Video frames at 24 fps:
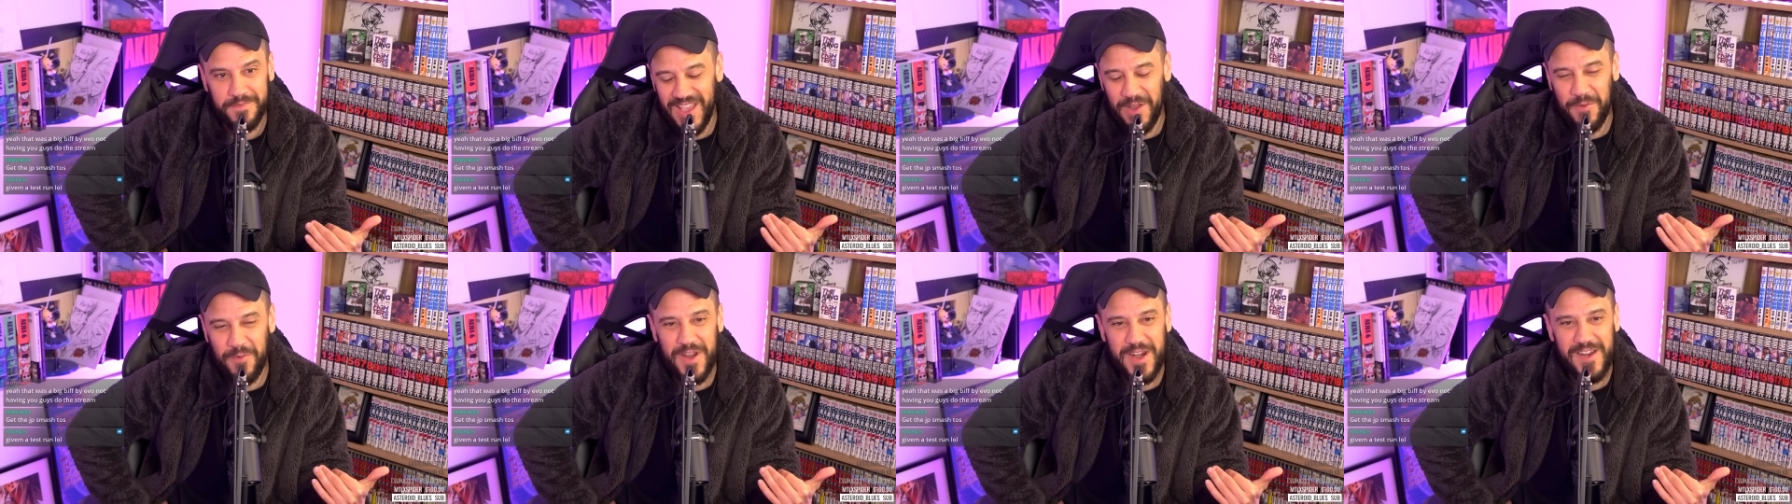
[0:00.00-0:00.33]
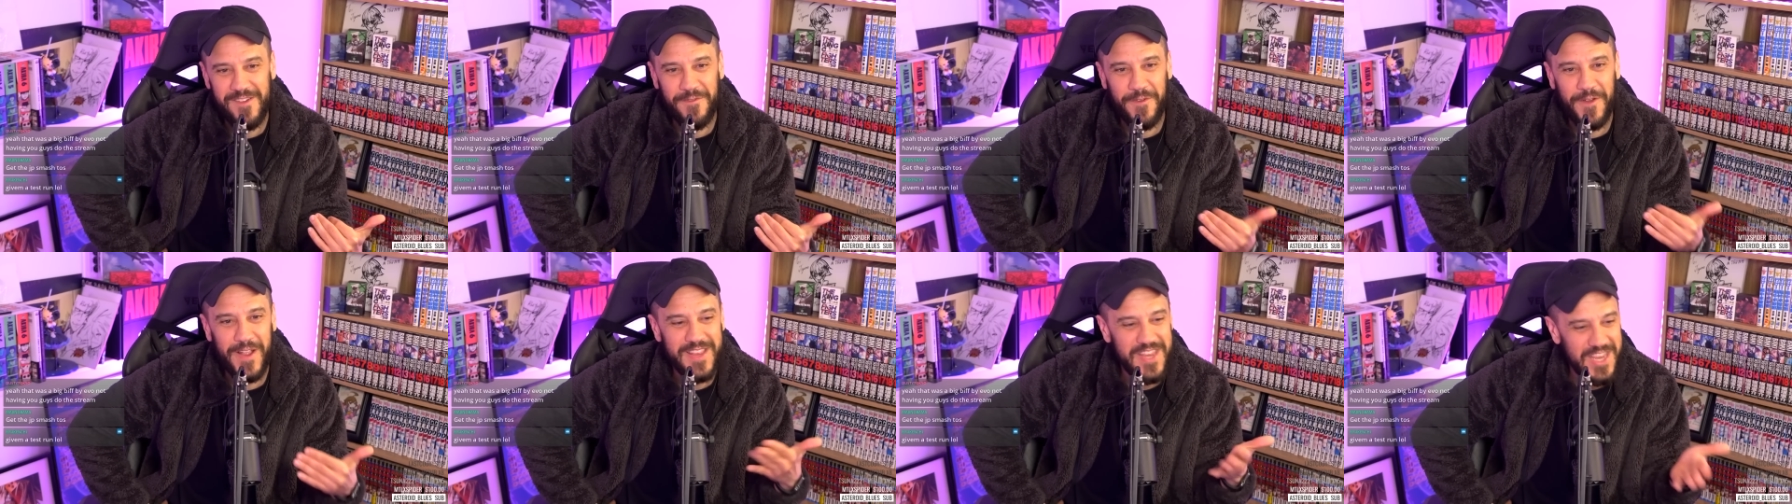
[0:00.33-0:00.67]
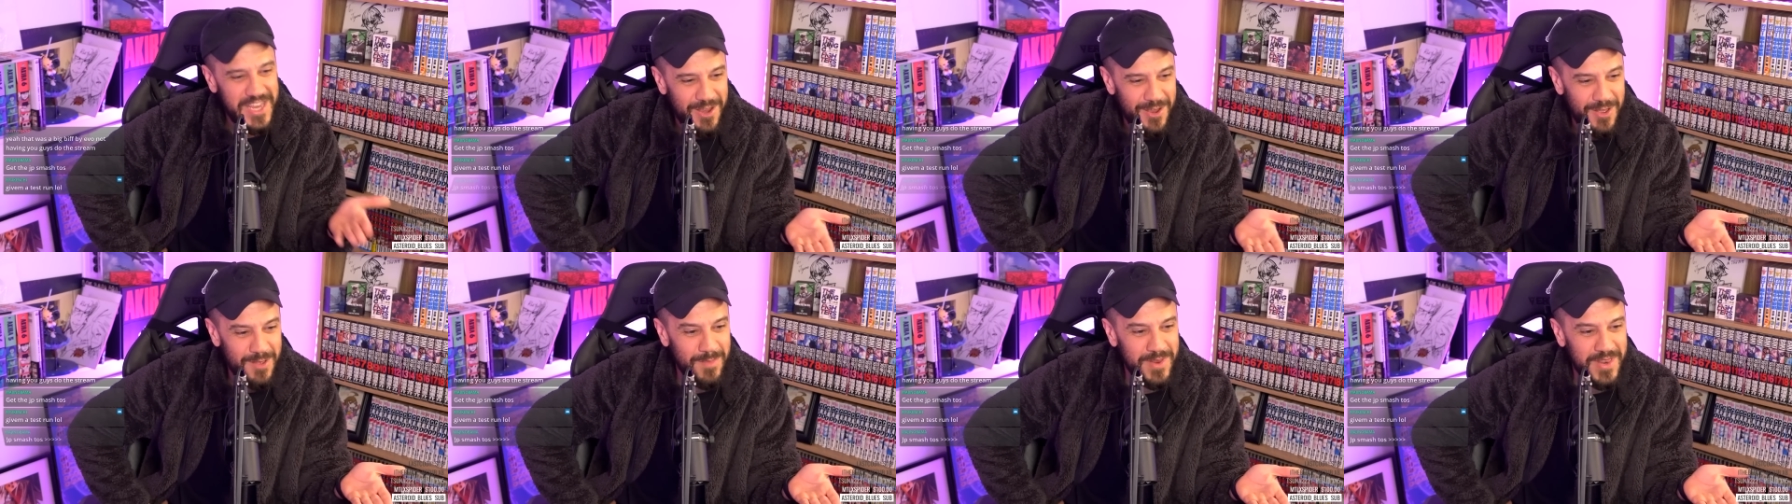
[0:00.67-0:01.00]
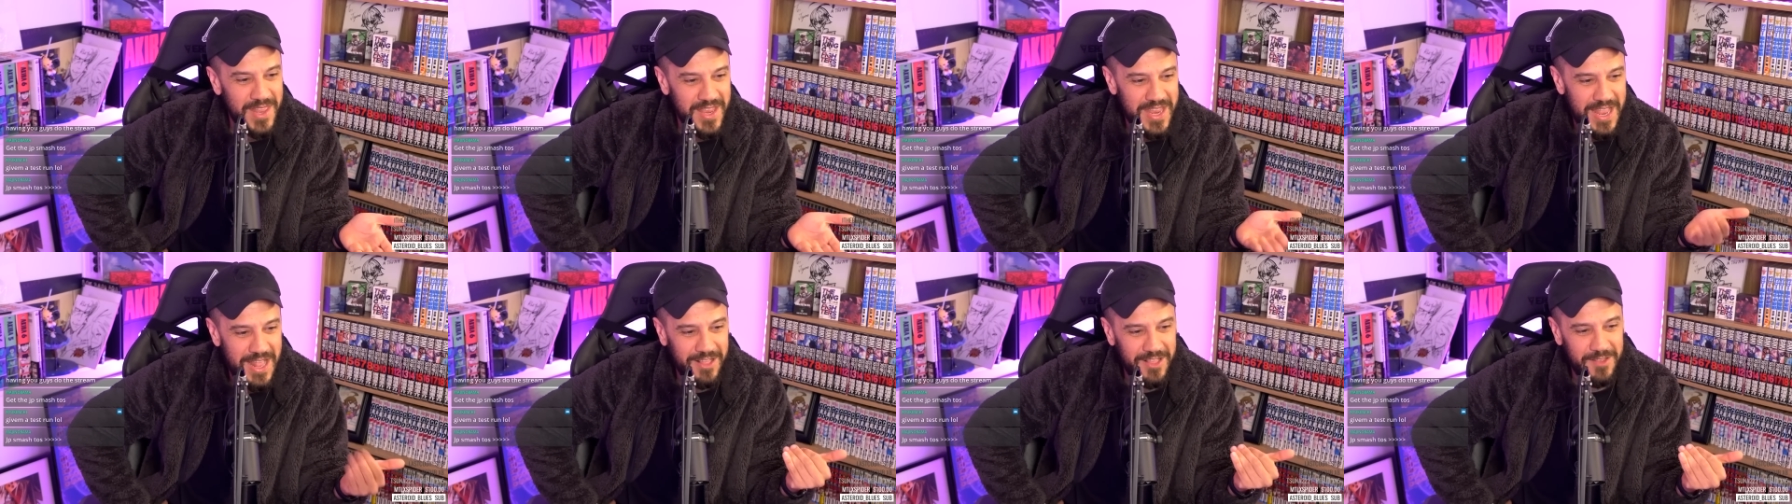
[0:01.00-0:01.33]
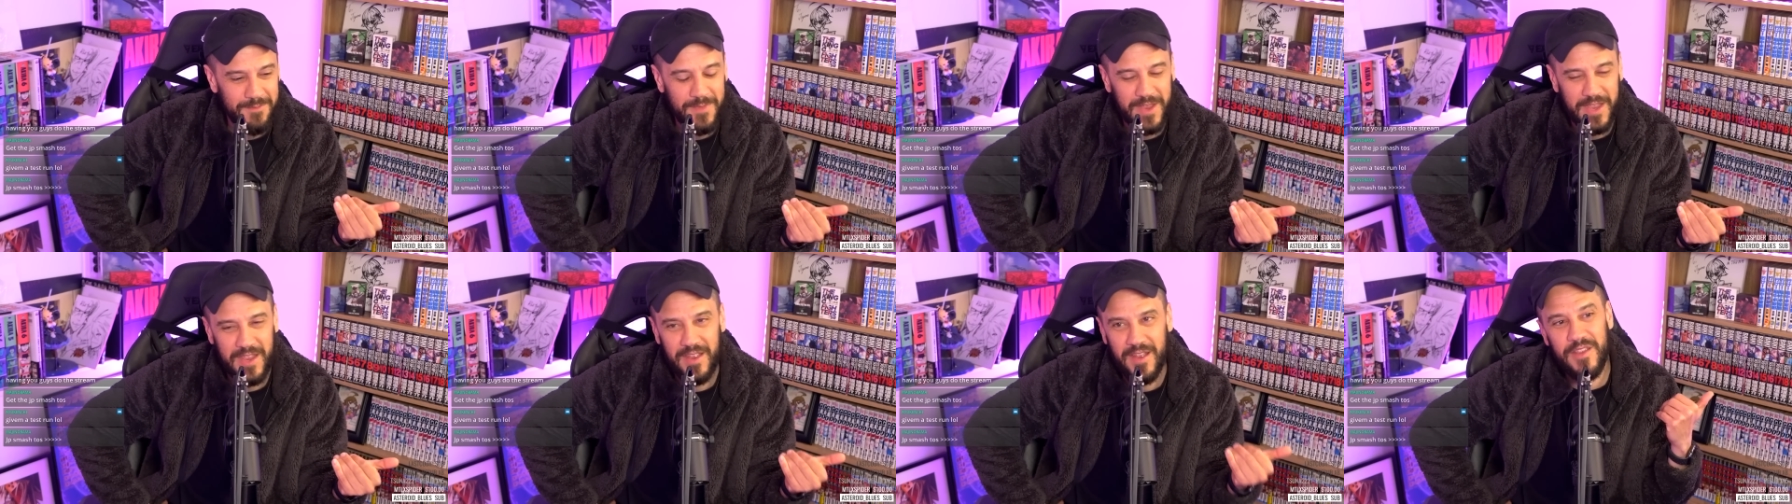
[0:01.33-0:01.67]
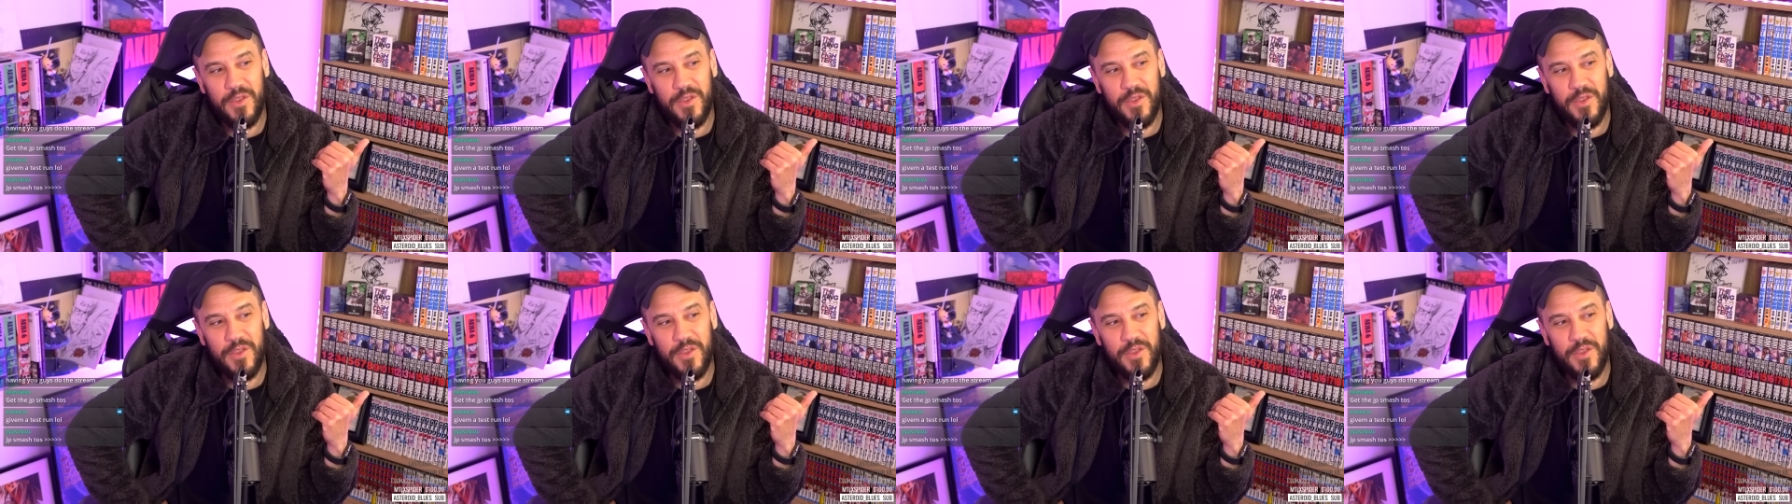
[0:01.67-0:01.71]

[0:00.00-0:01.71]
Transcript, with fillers: Like what if I DQ them and they yell at me?